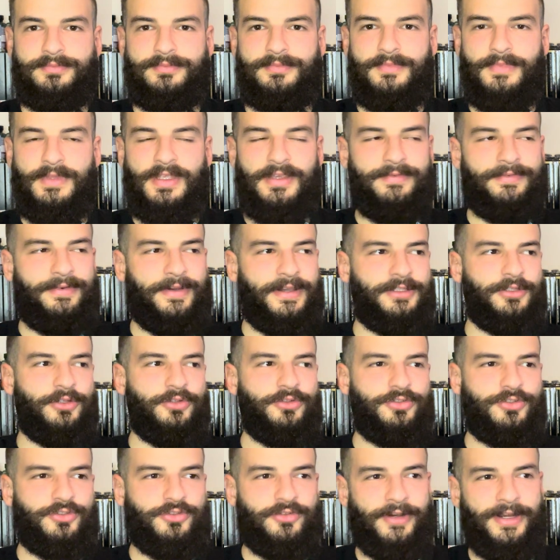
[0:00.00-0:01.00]
If I
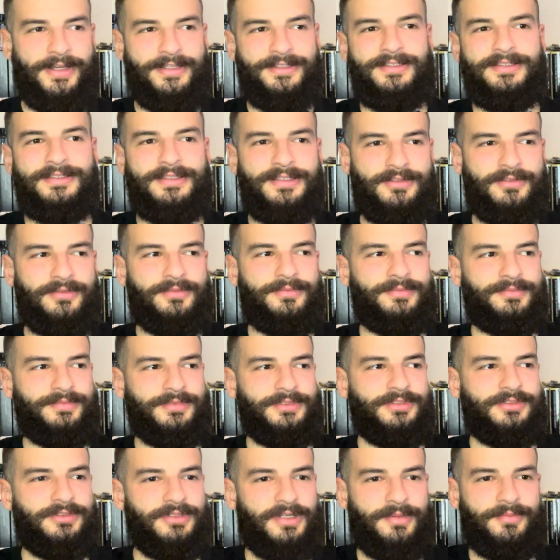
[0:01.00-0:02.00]
don't try, then
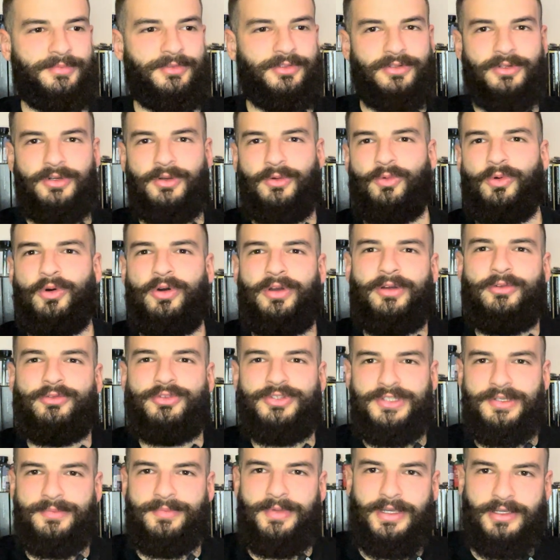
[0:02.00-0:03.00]
what
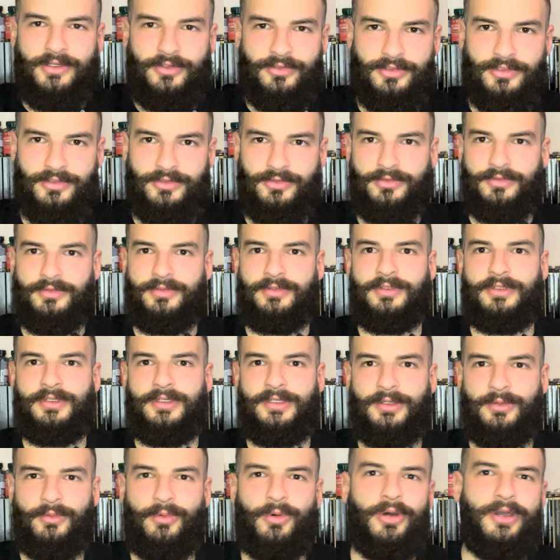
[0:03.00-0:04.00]
else am I going to do?
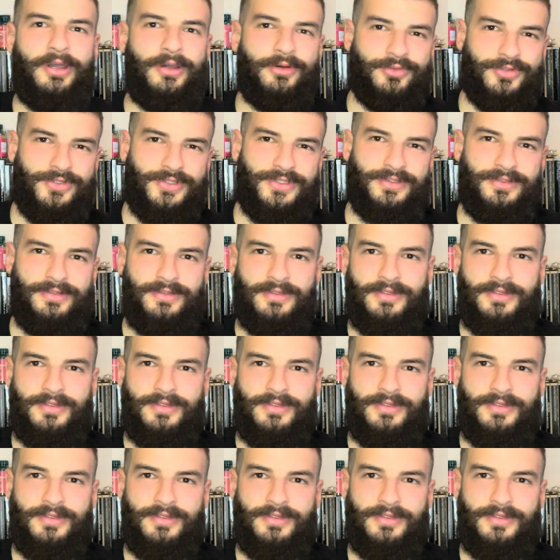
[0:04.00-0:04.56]
What else?